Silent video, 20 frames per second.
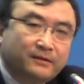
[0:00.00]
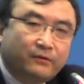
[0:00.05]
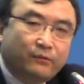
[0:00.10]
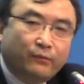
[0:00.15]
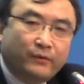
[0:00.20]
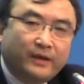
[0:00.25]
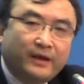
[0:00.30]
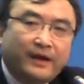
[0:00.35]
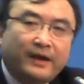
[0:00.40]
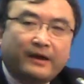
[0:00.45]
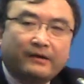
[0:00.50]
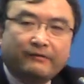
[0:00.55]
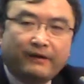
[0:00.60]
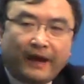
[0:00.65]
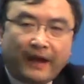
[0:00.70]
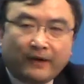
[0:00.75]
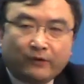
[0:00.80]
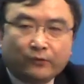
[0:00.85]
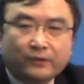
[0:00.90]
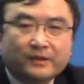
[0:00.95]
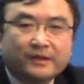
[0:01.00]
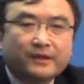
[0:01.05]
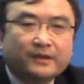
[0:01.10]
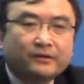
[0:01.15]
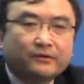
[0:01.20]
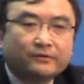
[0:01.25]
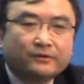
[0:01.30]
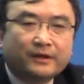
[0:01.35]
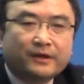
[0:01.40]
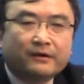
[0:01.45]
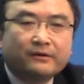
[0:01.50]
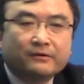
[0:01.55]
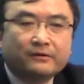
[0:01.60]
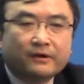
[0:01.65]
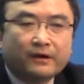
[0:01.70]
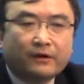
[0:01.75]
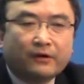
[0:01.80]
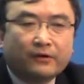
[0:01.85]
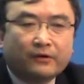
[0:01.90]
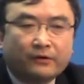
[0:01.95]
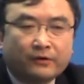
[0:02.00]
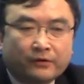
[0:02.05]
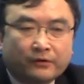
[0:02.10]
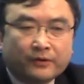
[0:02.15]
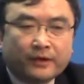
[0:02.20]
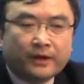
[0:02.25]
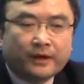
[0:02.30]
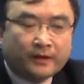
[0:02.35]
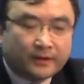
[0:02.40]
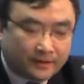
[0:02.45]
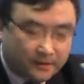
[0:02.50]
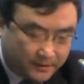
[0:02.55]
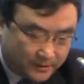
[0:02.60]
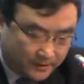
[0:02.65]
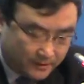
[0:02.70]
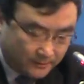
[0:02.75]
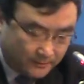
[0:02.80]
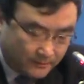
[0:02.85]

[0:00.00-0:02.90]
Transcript: we have equity or not.